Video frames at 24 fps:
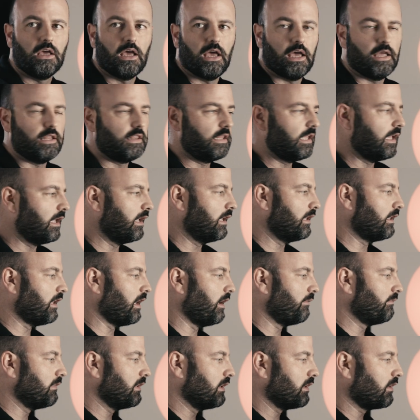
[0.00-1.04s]
And then
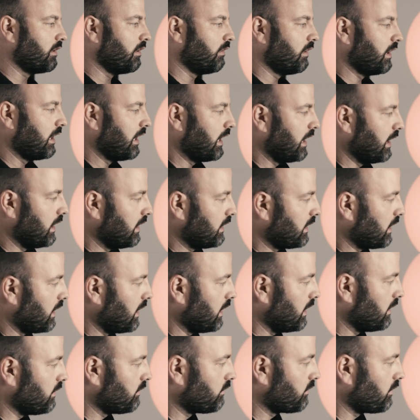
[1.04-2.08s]
I'm going to go ahead
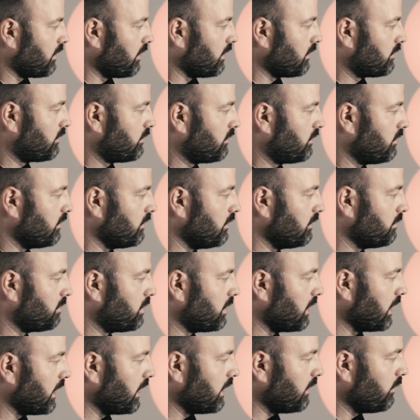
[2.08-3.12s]
and start to
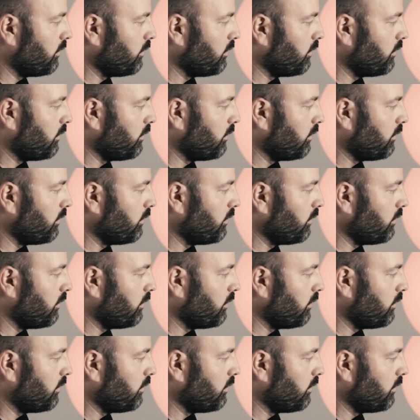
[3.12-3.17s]
play